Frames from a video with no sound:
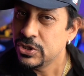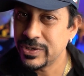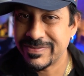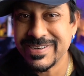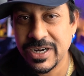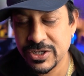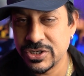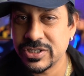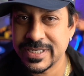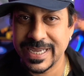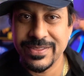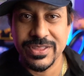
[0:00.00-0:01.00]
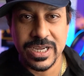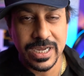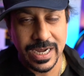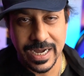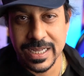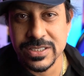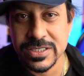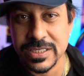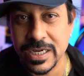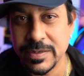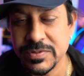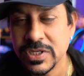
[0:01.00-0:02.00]
You have to understand the
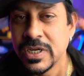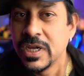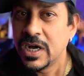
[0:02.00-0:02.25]
concept